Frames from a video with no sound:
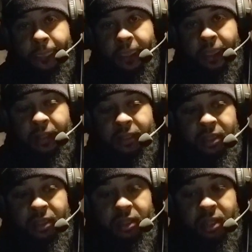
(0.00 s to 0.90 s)
and
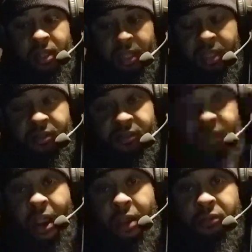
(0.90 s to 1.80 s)
he
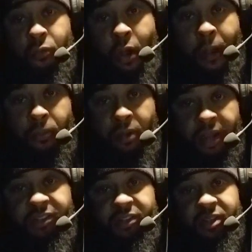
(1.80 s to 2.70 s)
desires
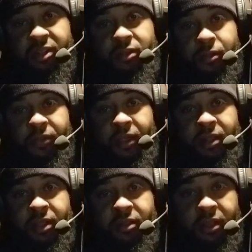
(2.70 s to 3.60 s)
cooperation. You know what I'm
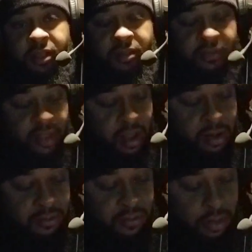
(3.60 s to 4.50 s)
saying? He
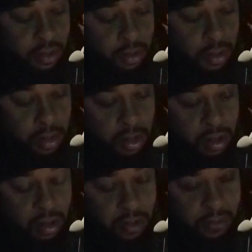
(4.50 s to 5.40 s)
desires
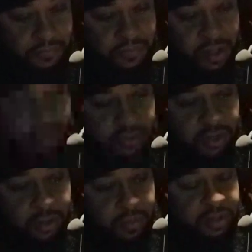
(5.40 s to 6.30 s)

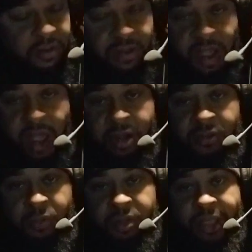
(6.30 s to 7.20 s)
fellowship. He
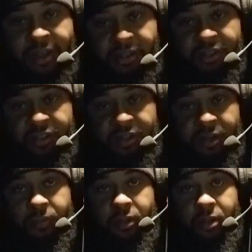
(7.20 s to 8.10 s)
desires
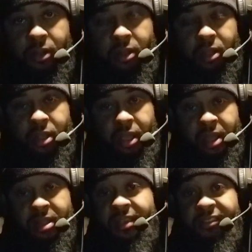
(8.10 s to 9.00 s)
relationship.
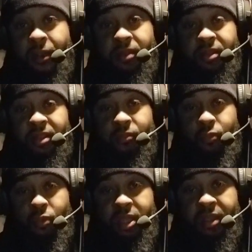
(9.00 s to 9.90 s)
And that's something that
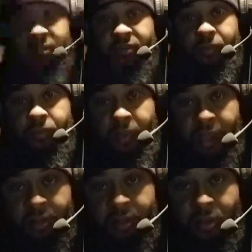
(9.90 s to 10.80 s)
we as
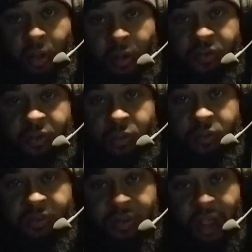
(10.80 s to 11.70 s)
men also
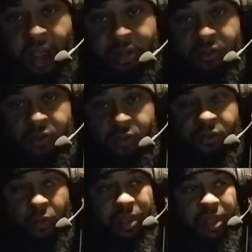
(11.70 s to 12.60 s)
desire too.
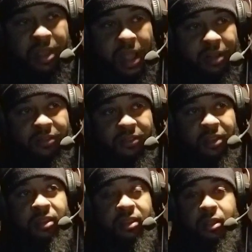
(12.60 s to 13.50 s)
So we can kind of
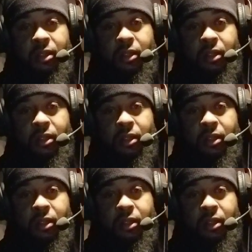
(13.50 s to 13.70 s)
see,